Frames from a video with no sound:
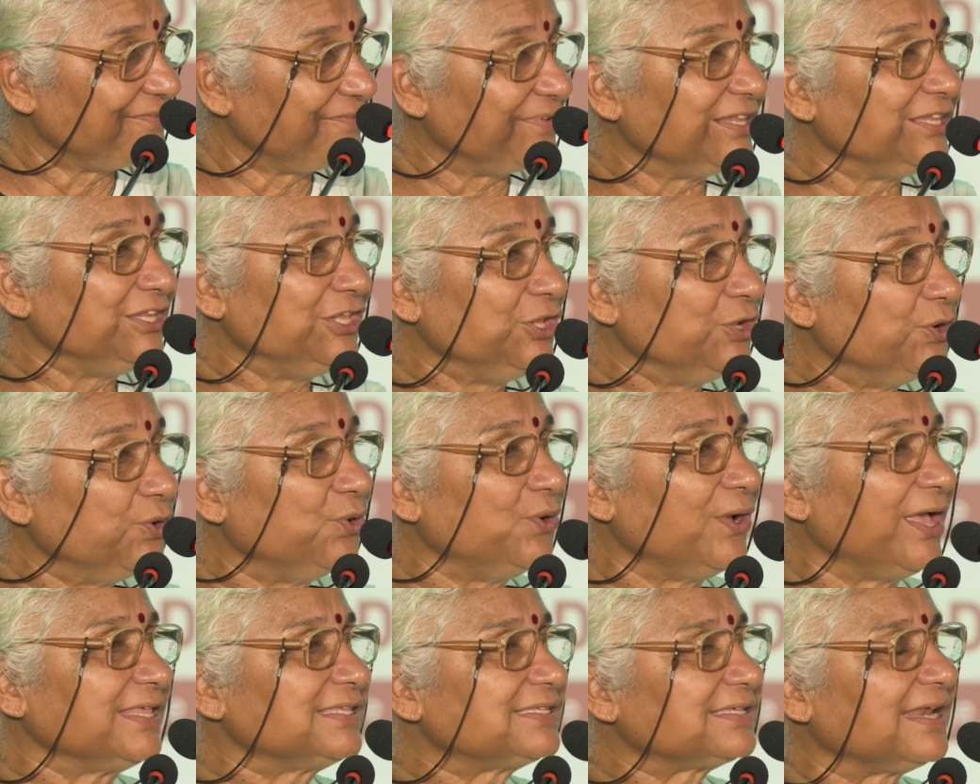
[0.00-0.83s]
When
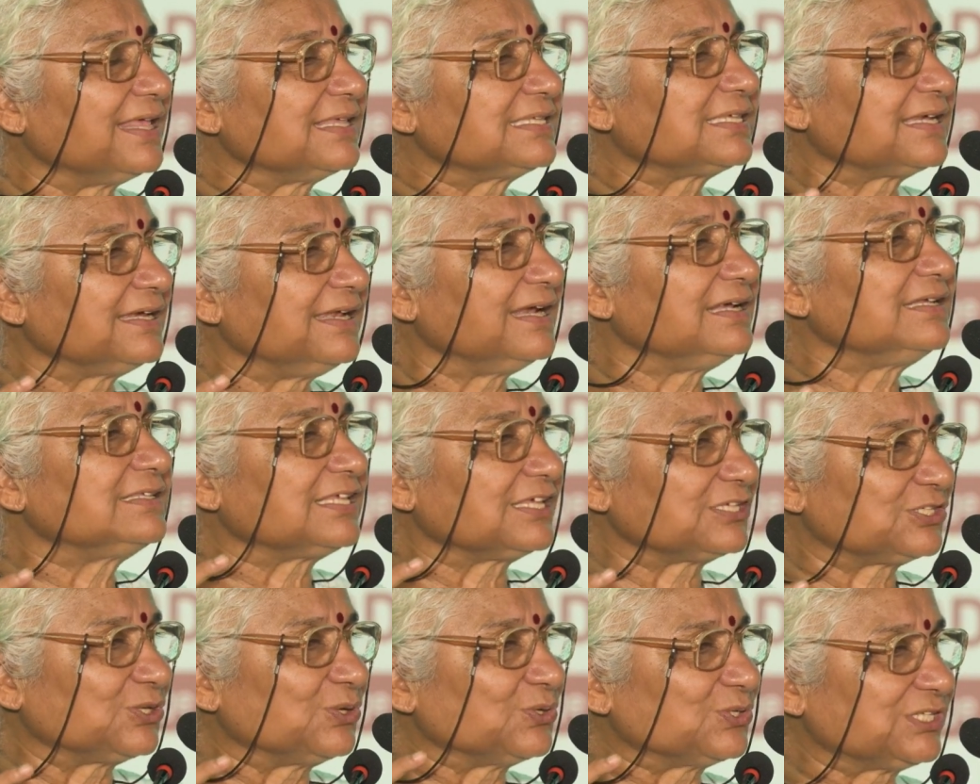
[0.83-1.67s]
you as Residents
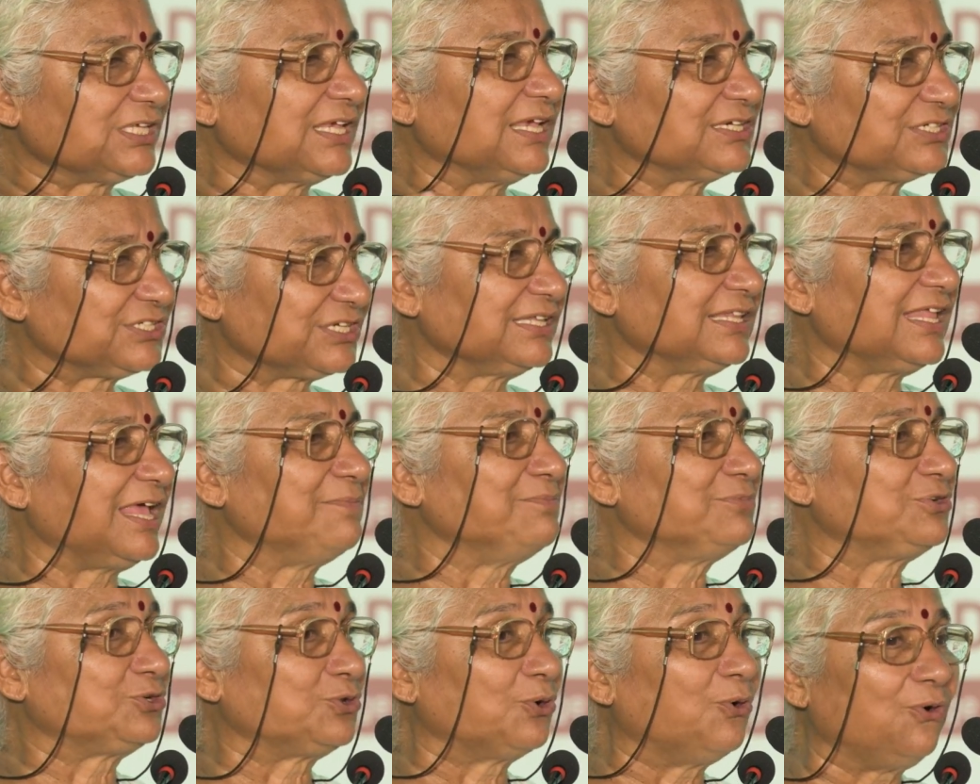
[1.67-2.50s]
Association,
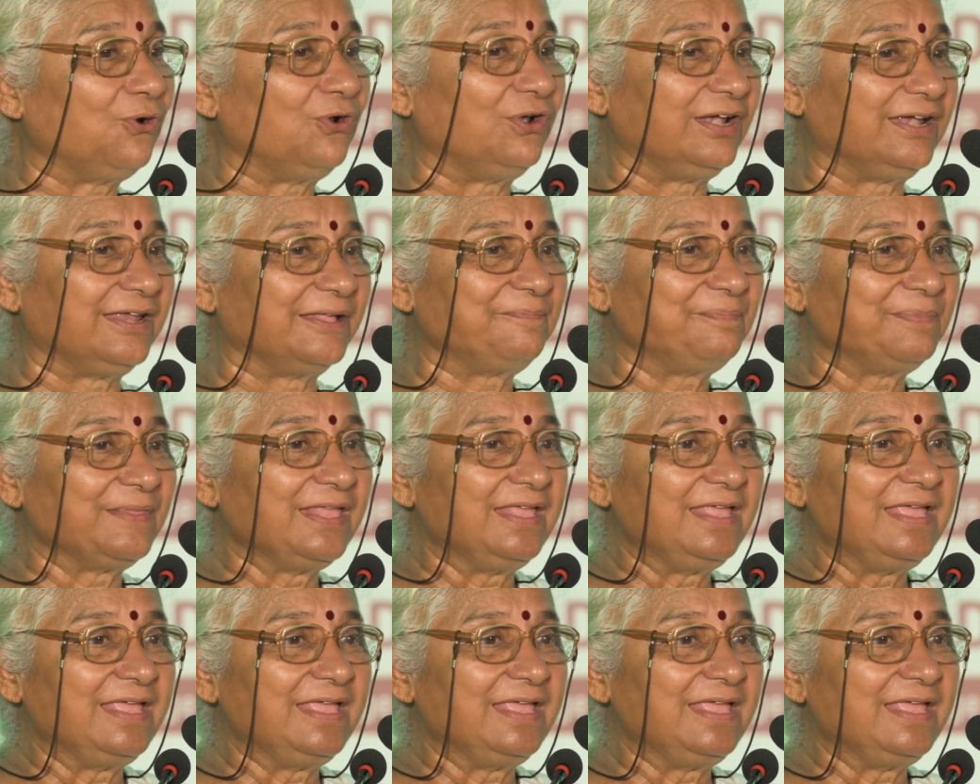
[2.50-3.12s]
I'm told,